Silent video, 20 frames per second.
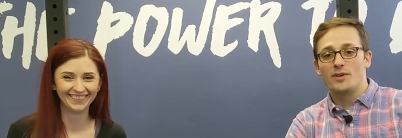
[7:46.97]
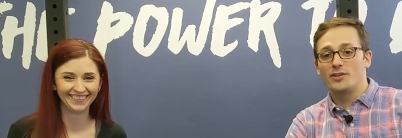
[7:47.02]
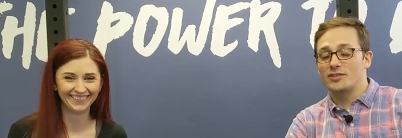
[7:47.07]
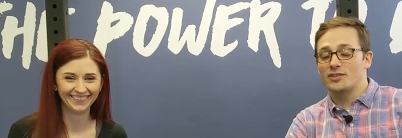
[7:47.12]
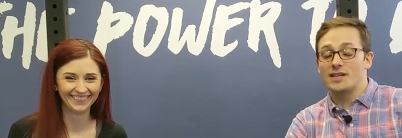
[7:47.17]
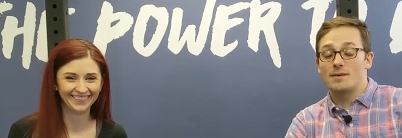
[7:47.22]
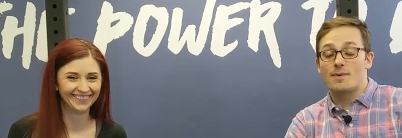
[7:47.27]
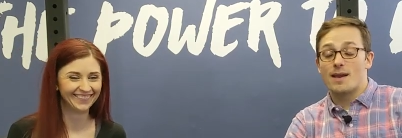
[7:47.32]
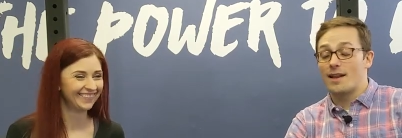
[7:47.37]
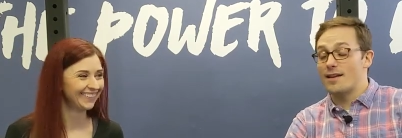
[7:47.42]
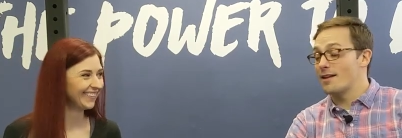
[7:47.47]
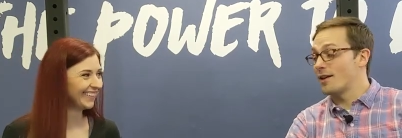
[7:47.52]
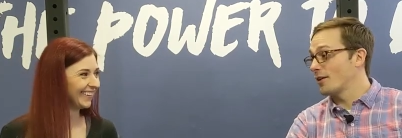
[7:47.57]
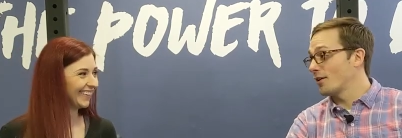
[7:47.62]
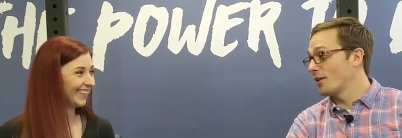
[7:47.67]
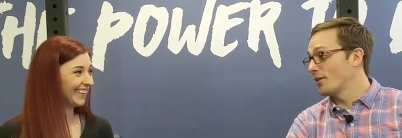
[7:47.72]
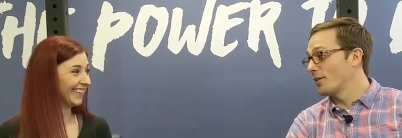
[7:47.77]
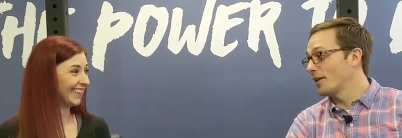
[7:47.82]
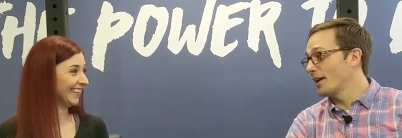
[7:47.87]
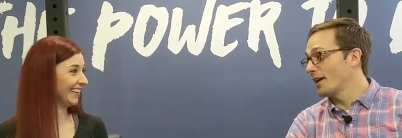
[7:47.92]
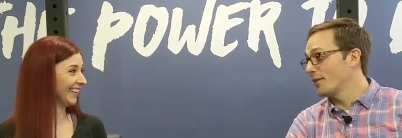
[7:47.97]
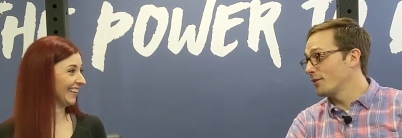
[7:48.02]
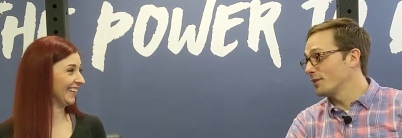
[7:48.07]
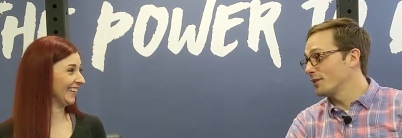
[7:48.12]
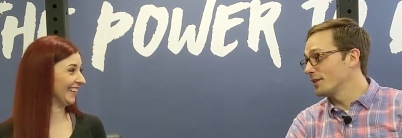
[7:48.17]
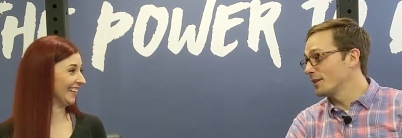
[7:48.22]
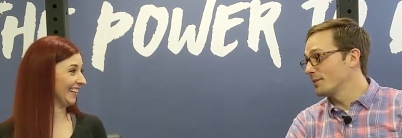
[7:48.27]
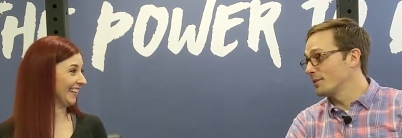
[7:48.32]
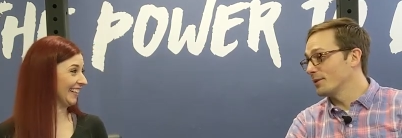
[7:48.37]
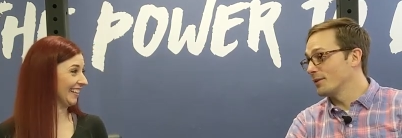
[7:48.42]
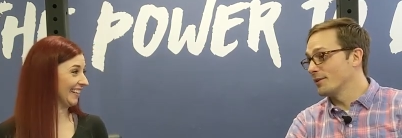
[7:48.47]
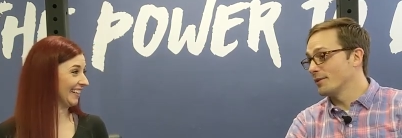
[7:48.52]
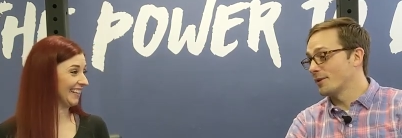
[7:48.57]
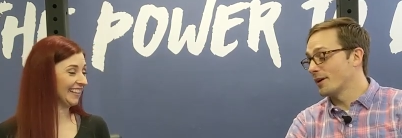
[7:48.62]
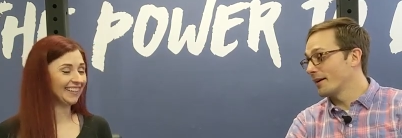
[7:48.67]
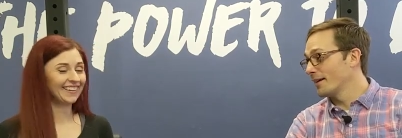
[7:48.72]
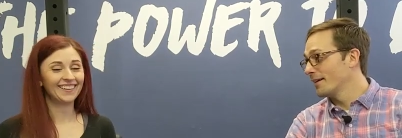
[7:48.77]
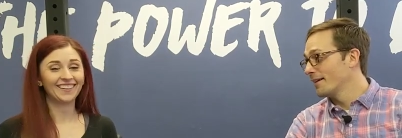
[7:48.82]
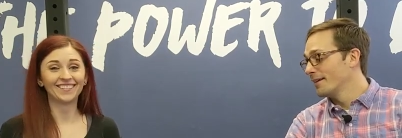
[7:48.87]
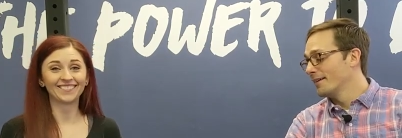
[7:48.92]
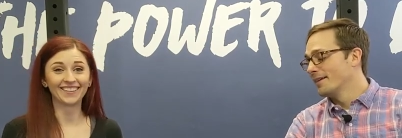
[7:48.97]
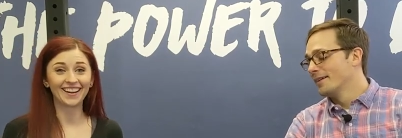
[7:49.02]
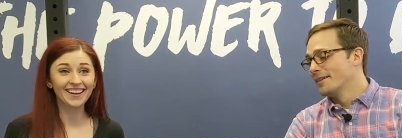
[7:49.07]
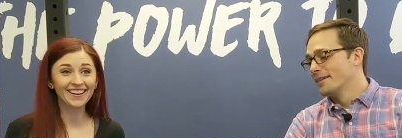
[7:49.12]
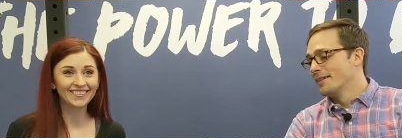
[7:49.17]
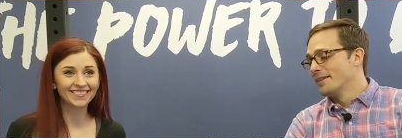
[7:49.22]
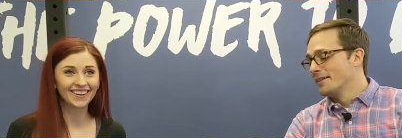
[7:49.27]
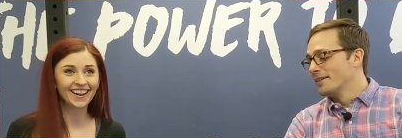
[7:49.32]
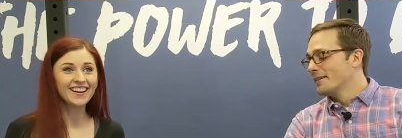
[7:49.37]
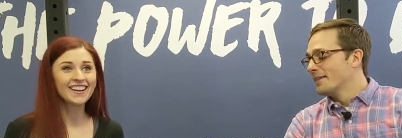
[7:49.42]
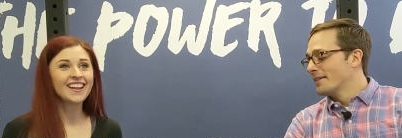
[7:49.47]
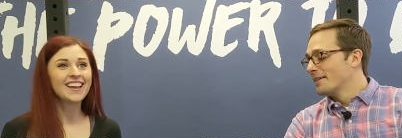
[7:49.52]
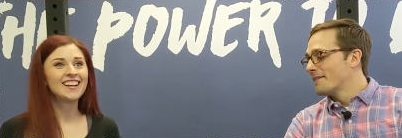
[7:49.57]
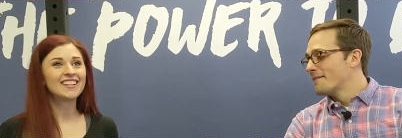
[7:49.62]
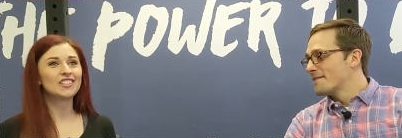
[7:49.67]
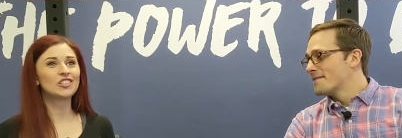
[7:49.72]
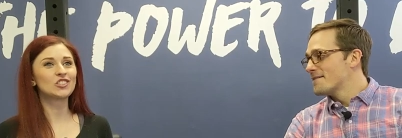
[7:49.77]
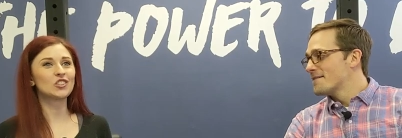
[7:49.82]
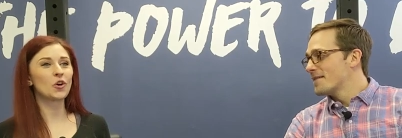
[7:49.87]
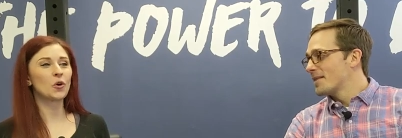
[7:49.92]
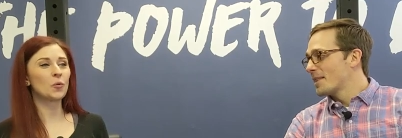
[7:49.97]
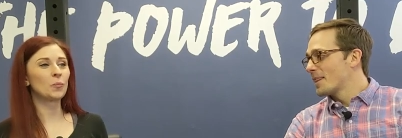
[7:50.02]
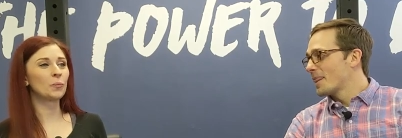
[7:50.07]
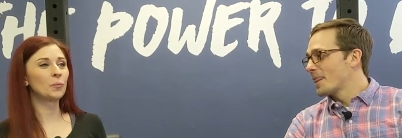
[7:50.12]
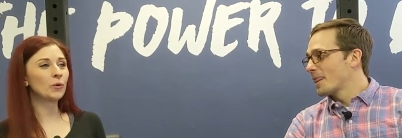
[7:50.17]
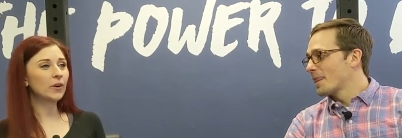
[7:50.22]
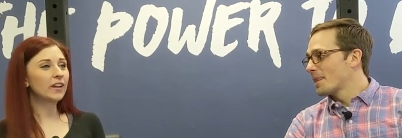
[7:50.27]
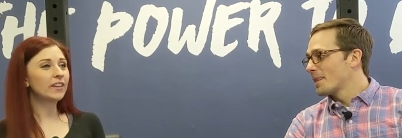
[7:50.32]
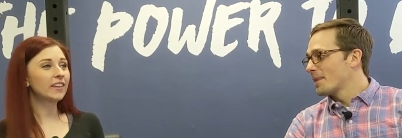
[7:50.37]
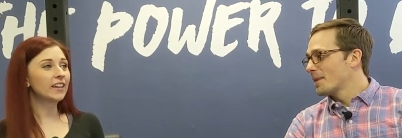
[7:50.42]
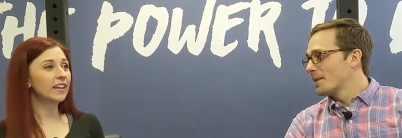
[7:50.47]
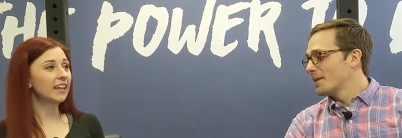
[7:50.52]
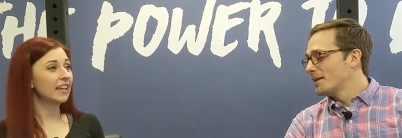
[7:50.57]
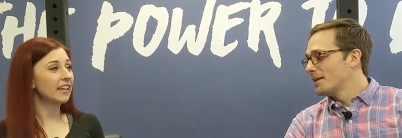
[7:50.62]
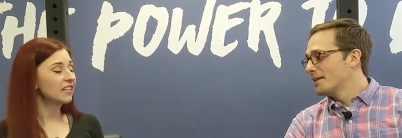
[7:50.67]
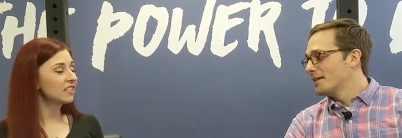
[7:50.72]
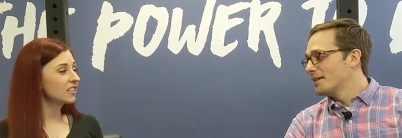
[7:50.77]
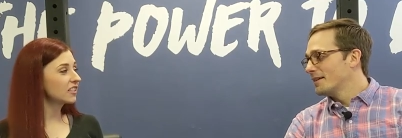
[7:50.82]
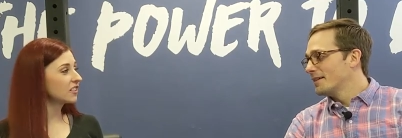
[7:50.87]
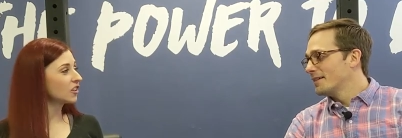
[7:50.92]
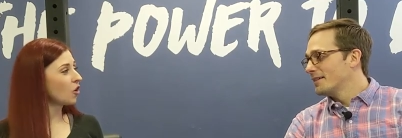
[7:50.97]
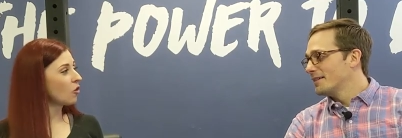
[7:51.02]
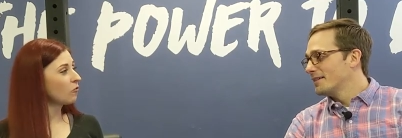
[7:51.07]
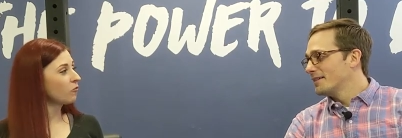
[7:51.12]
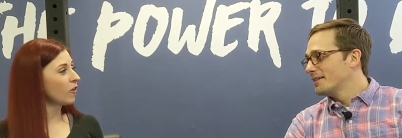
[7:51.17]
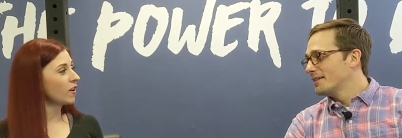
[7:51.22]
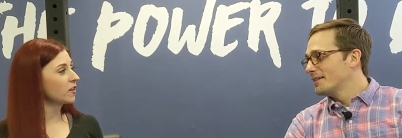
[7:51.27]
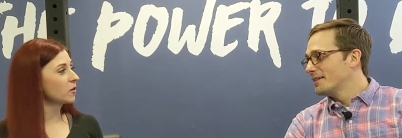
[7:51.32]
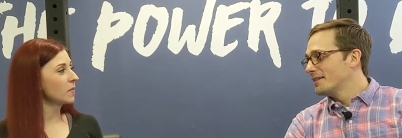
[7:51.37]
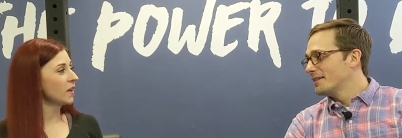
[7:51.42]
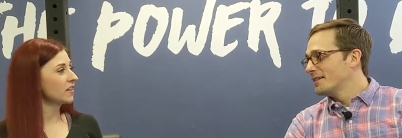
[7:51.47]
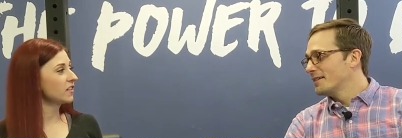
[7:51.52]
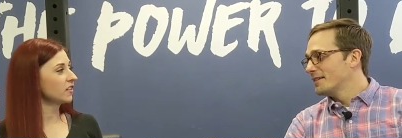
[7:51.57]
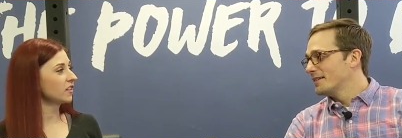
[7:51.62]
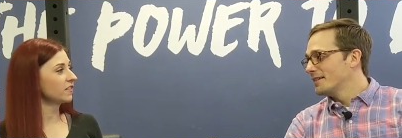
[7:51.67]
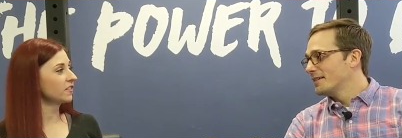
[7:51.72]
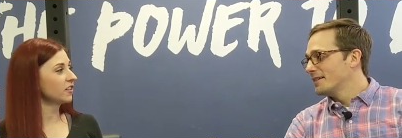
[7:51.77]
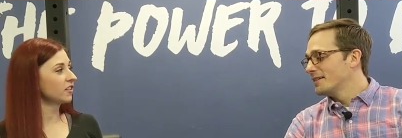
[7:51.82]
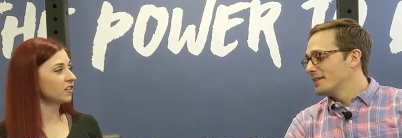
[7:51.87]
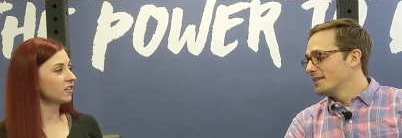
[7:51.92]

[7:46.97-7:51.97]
Speaker 1: we just keep adding on all day if we keep doing it, right?
Speaker 2: Right, right. So breathing is so fundamental. If you